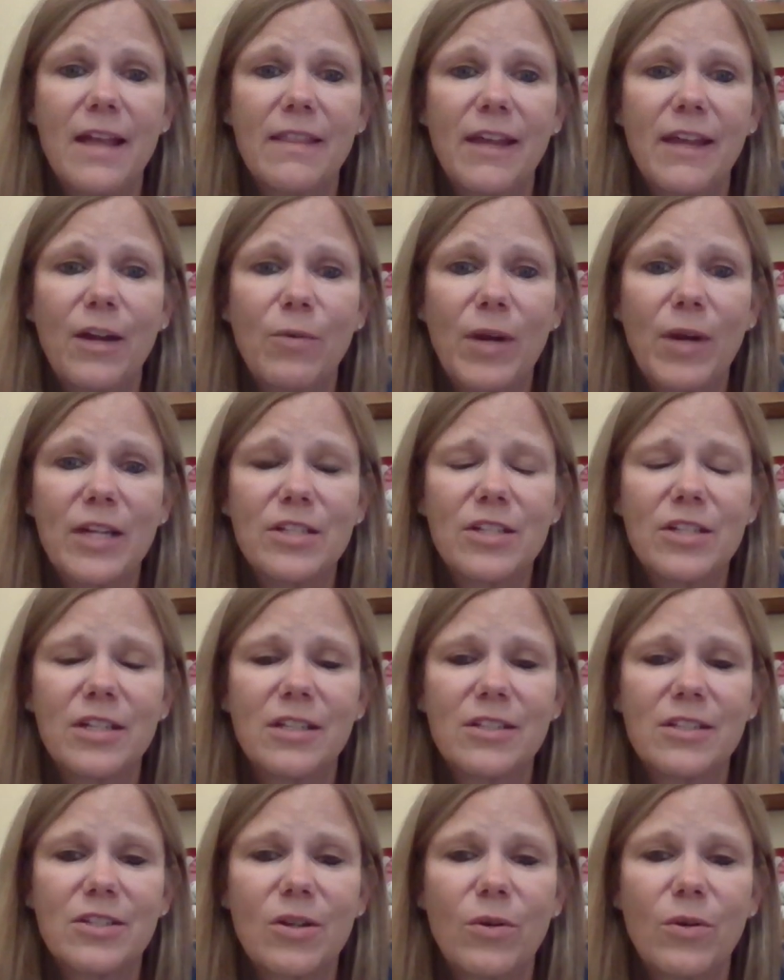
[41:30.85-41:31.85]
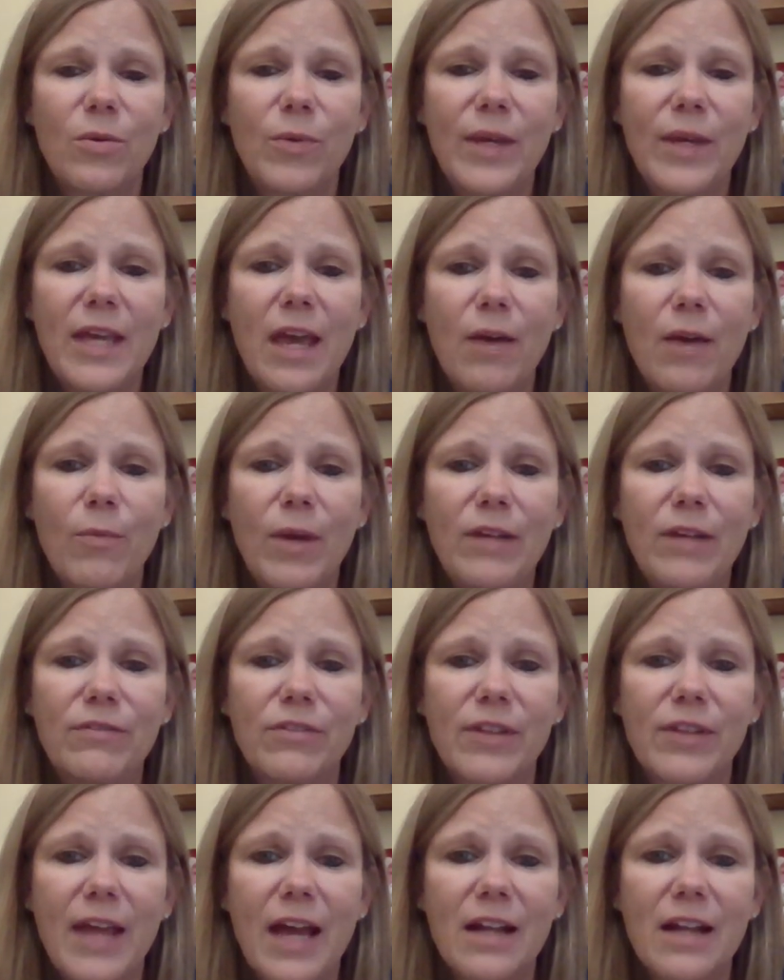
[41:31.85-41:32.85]
They arranged it, so we can't wait
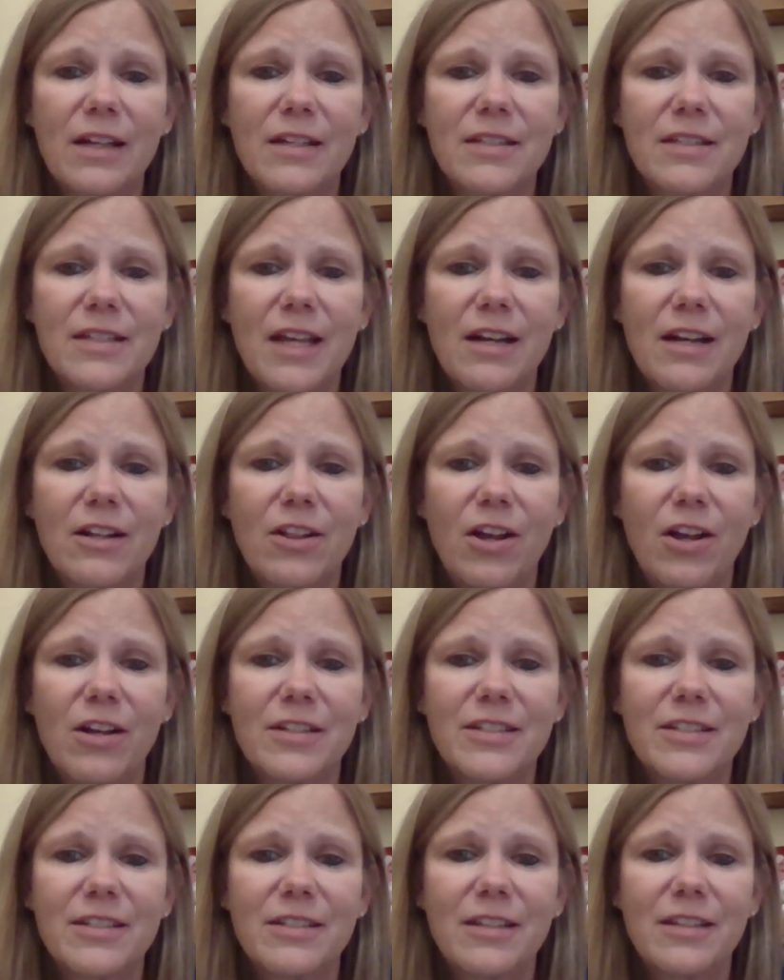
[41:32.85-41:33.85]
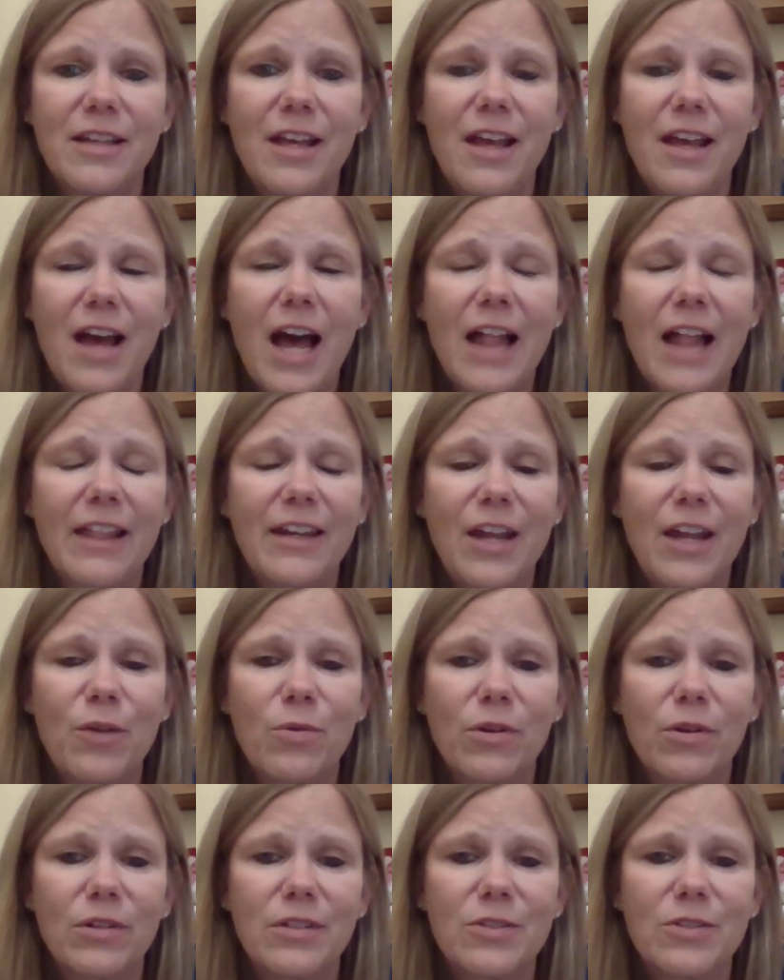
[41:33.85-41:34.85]
for that because Santa Claus Holiday
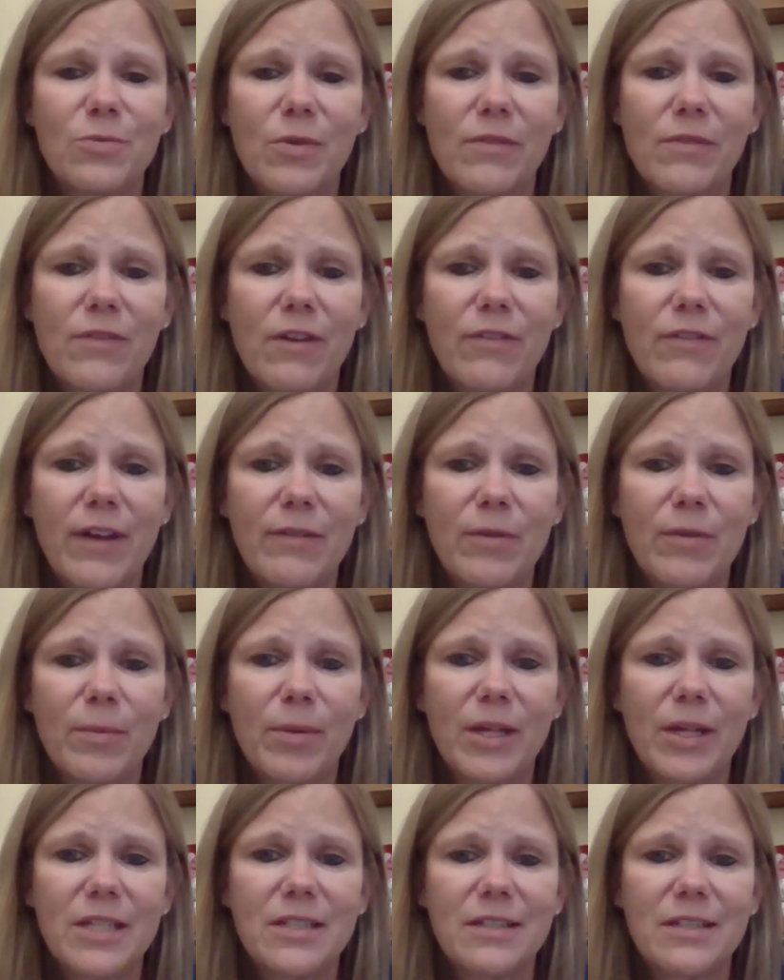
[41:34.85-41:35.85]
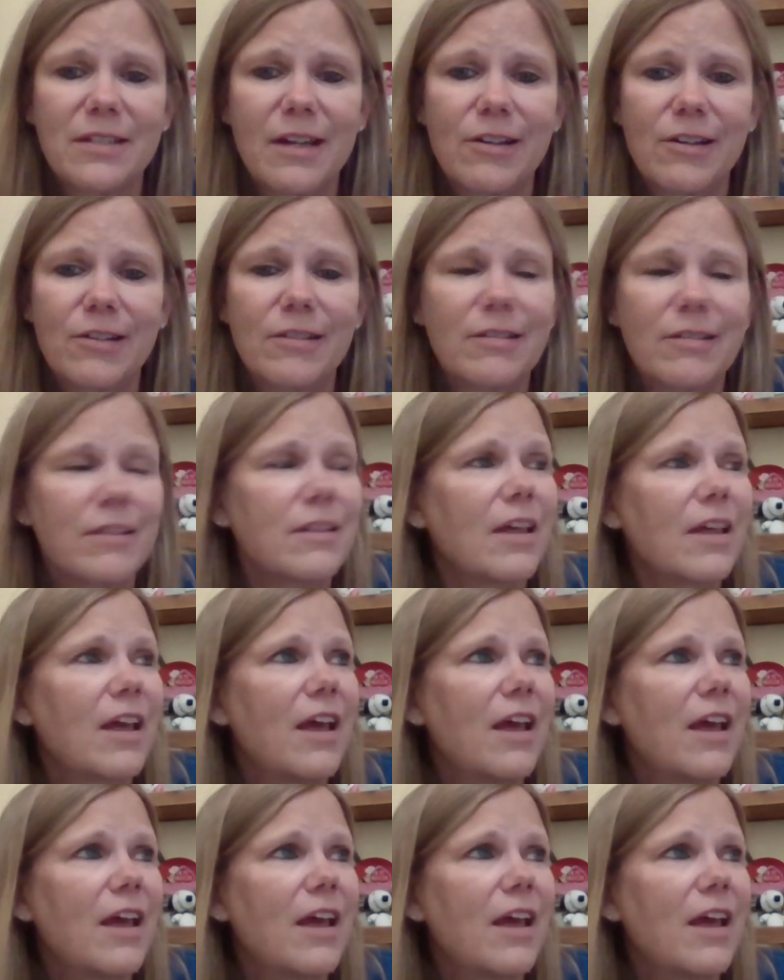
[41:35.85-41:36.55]
World is one of our favorite places on earth.